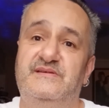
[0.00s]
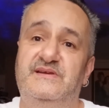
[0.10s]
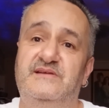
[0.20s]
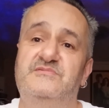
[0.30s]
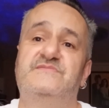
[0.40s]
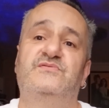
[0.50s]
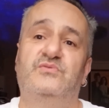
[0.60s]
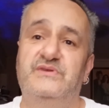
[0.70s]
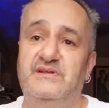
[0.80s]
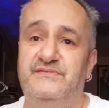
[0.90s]
He was
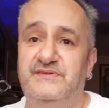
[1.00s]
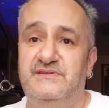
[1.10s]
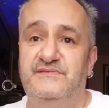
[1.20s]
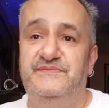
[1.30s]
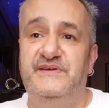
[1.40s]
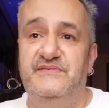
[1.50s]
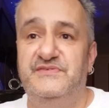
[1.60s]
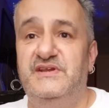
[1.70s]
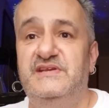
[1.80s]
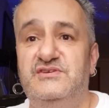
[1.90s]
flawed in, I think, the
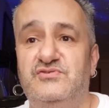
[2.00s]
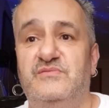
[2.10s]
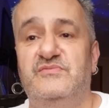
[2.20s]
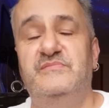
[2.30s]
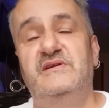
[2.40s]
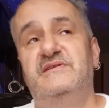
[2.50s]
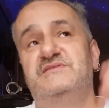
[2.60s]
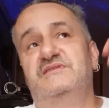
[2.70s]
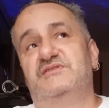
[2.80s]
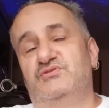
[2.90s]
5th, and then he dropped
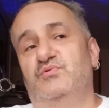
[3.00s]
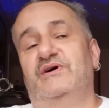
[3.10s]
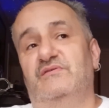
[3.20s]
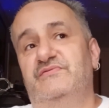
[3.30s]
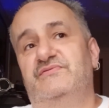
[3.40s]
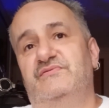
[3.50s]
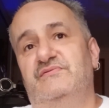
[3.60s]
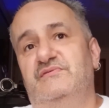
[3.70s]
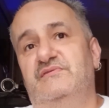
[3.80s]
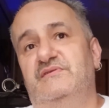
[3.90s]
Ramirez in the 12th.
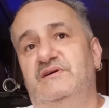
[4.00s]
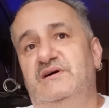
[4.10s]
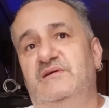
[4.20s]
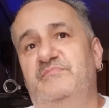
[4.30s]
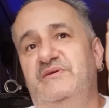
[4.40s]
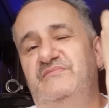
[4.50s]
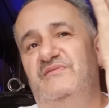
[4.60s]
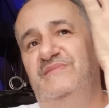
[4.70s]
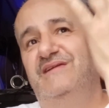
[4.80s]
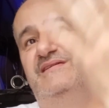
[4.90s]
But
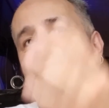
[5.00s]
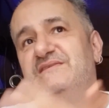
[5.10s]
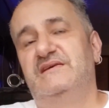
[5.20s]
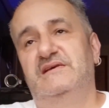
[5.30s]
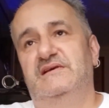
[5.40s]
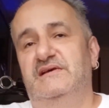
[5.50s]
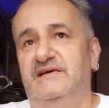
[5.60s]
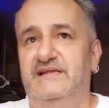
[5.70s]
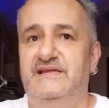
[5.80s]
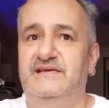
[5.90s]
Ramirez
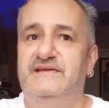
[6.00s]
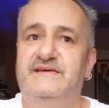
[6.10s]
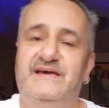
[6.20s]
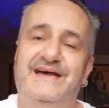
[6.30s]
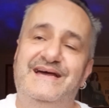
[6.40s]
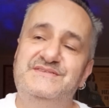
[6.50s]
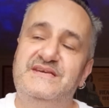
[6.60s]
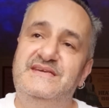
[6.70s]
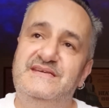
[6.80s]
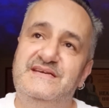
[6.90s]
has
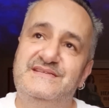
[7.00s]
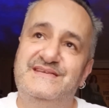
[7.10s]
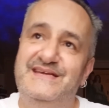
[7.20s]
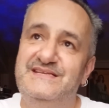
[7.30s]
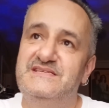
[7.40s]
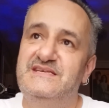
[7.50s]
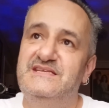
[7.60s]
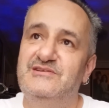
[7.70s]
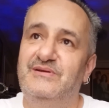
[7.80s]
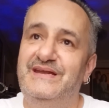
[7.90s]
a
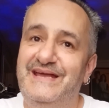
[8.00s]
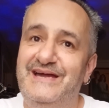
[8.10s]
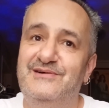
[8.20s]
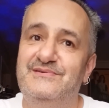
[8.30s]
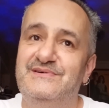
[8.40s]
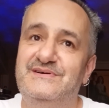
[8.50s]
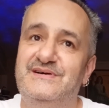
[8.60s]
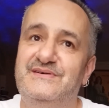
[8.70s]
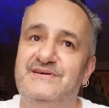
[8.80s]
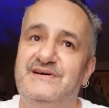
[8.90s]
tendency to allow
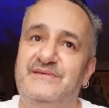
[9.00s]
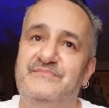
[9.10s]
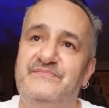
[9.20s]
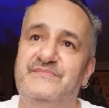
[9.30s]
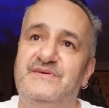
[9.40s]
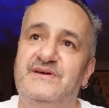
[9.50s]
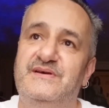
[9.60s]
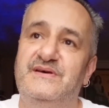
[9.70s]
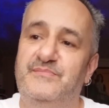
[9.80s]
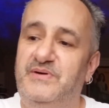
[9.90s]

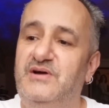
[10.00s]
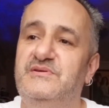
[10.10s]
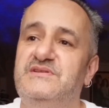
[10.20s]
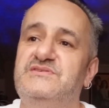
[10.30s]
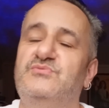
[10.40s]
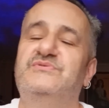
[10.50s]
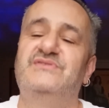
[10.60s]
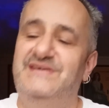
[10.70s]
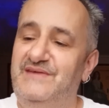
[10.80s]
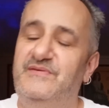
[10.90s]
opponents, or to give